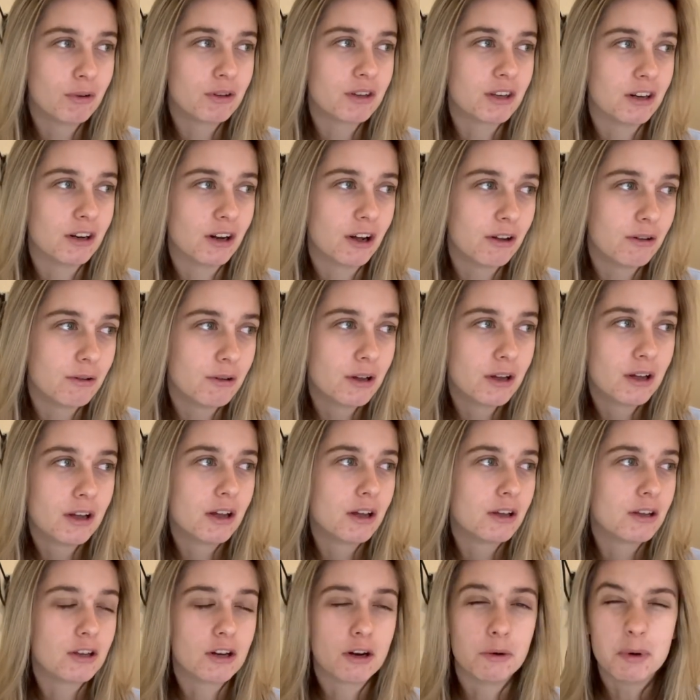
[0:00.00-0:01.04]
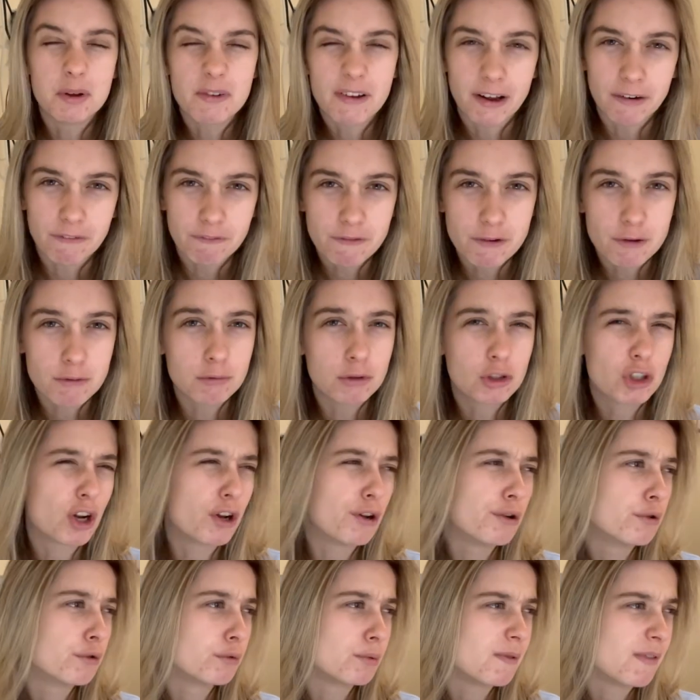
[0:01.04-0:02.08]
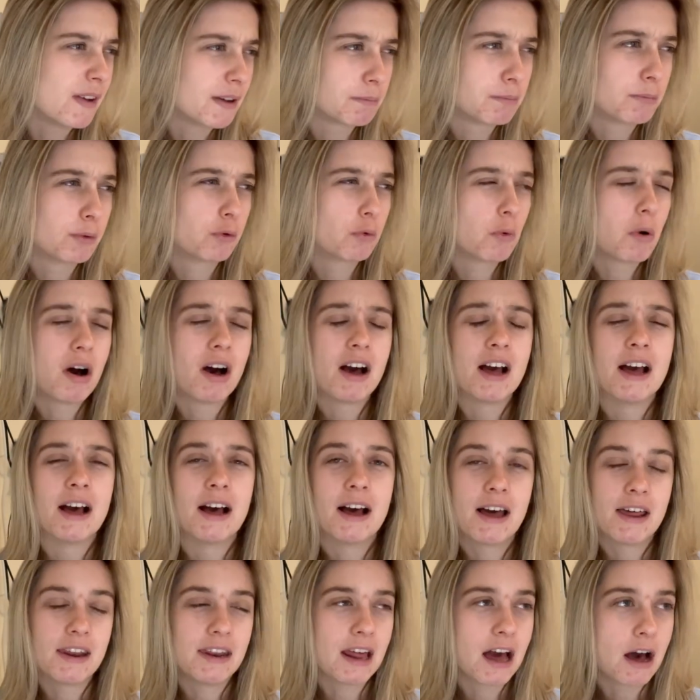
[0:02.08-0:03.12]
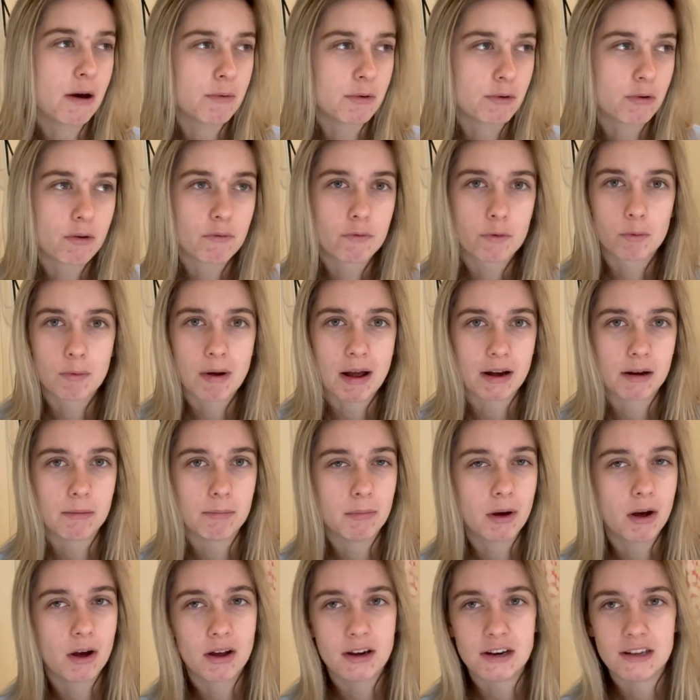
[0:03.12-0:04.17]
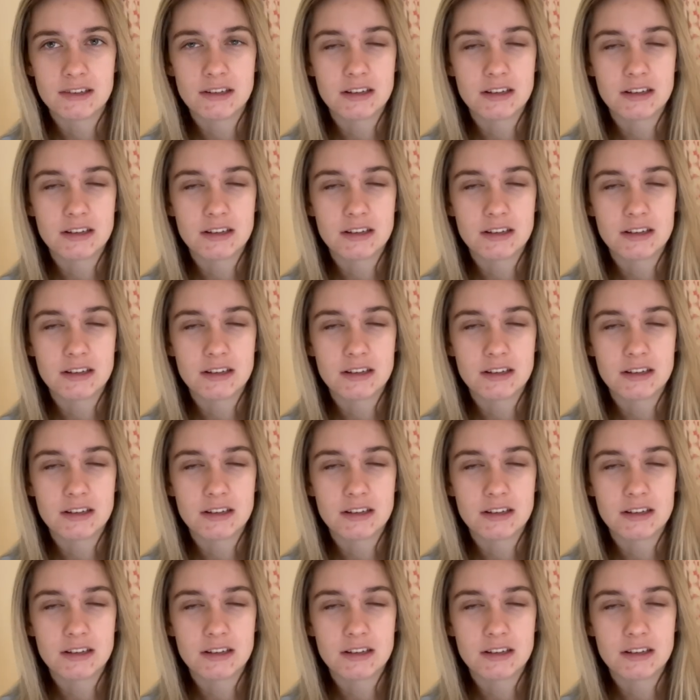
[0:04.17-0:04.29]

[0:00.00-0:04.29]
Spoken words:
You know, we've had Phil Jones, we've had Maguire, and now we've got Varane and Martinez.